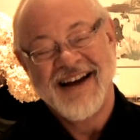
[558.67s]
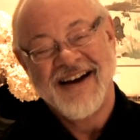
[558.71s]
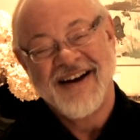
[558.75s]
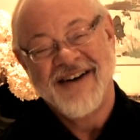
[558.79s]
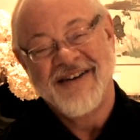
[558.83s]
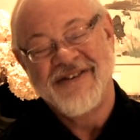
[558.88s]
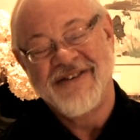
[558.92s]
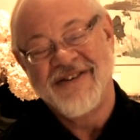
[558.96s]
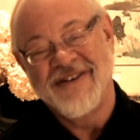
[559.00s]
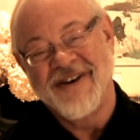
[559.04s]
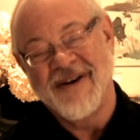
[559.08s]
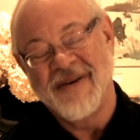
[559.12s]

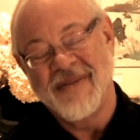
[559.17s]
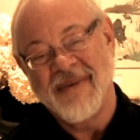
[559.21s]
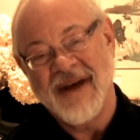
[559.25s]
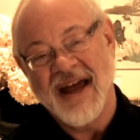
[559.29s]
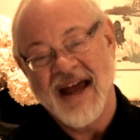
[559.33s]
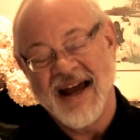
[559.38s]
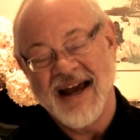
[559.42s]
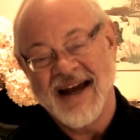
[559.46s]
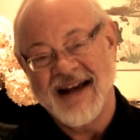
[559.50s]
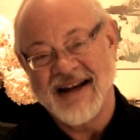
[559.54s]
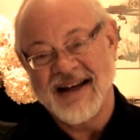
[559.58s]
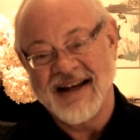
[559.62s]
from
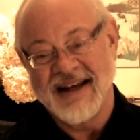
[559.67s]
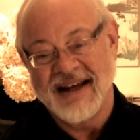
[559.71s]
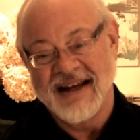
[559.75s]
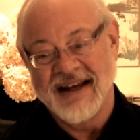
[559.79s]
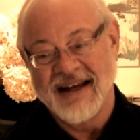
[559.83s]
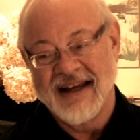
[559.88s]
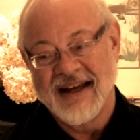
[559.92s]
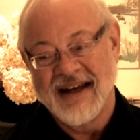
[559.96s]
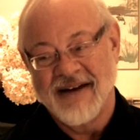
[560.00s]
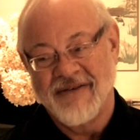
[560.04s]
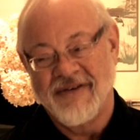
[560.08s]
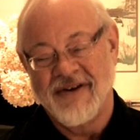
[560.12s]
ADDIE.
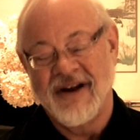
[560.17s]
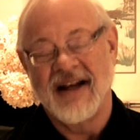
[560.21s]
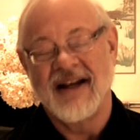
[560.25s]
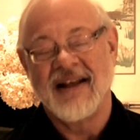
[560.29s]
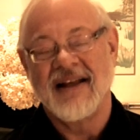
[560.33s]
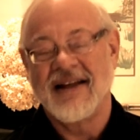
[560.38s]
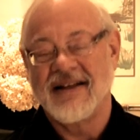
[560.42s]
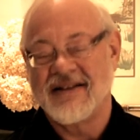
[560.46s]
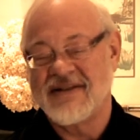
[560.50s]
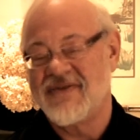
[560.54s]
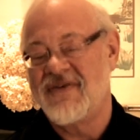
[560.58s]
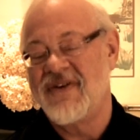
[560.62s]
Well,
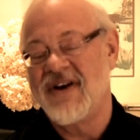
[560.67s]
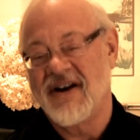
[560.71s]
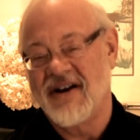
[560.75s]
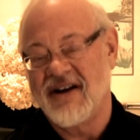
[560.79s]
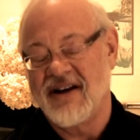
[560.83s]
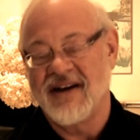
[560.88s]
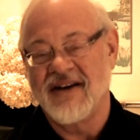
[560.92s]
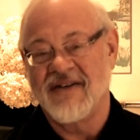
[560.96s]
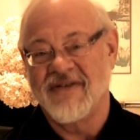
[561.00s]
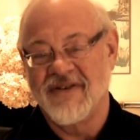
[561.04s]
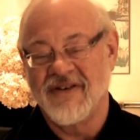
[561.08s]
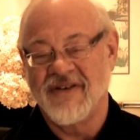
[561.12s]
it's very
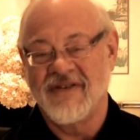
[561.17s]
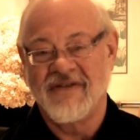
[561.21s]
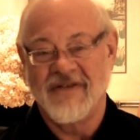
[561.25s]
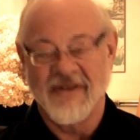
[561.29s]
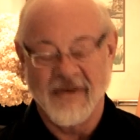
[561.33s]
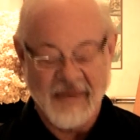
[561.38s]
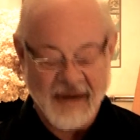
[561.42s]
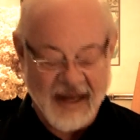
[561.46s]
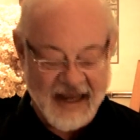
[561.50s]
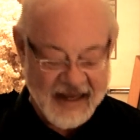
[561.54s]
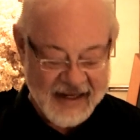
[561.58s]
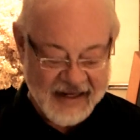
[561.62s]
different
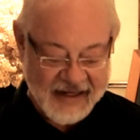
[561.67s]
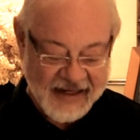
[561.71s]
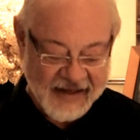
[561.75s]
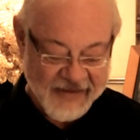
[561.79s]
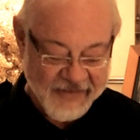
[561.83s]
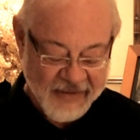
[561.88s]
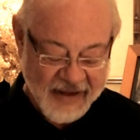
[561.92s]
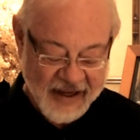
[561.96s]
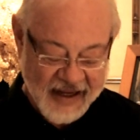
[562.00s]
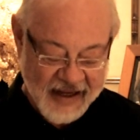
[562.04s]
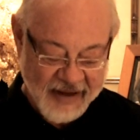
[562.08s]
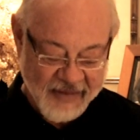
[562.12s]
from ADDIE,
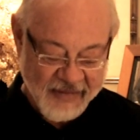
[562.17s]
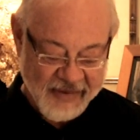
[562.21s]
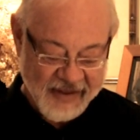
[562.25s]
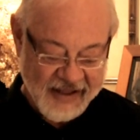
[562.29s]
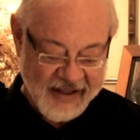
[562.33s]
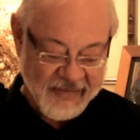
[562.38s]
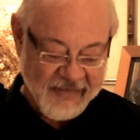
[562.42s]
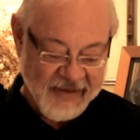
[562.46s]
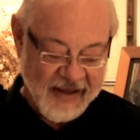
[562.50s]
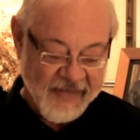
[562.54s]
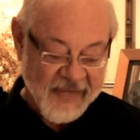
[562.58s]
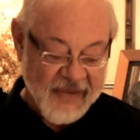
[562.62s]

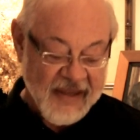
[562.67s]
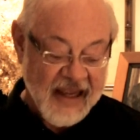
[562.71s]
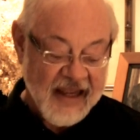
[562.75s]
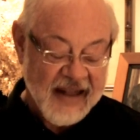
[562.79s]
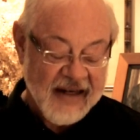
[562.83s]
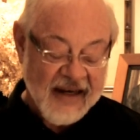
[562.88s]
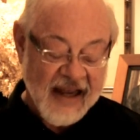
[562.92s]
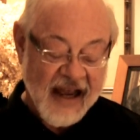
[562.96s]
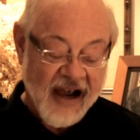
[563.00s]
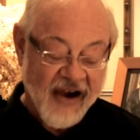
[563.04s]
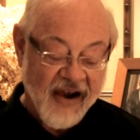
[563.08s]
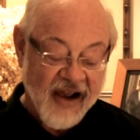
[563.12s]
believe me.
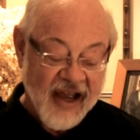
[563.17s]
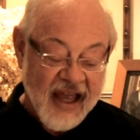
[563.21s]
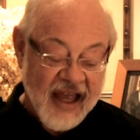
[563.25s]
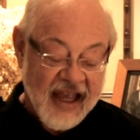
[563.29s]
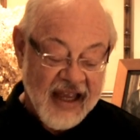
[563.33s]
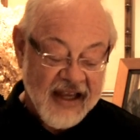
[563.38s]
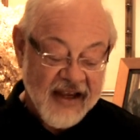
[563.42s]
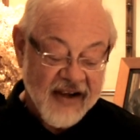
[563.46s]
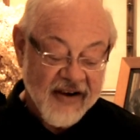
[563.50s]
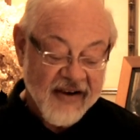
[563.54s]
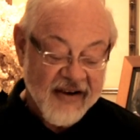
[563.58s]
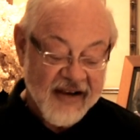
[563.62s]
Now,
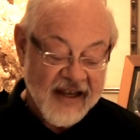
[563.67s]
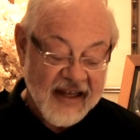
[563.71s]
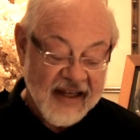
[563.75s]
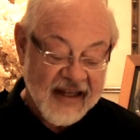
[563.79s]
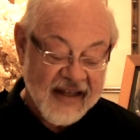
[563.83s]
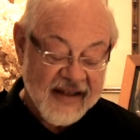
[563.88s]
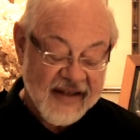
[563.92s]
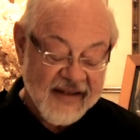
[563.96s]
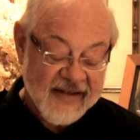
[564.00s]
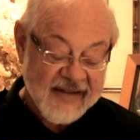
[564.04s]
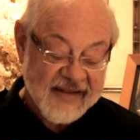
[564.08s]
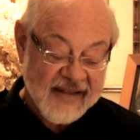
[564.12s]
here
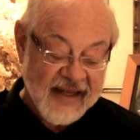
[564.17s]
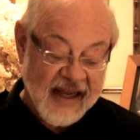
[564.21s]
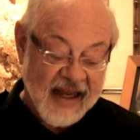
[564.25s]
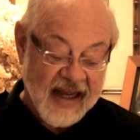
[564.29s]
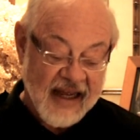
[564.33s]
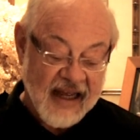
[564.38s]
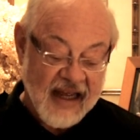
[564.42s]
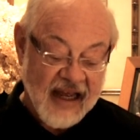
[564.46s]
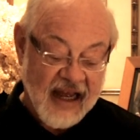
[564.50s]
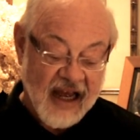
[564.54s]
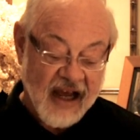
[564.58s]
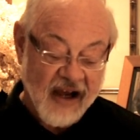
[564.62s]
is
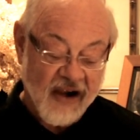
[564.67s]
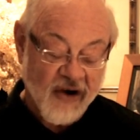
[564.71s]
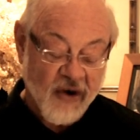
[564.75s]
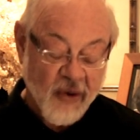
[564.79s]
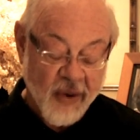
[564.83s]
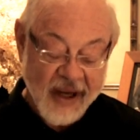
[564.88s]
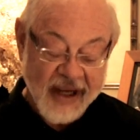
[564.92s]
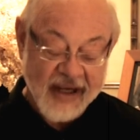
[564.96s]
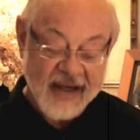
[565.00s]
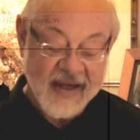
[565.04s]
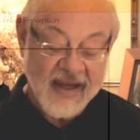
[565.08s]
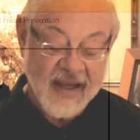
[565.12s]
a
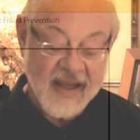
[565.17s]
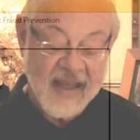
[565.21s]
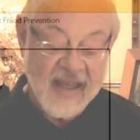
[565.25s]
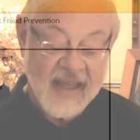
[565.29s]
quick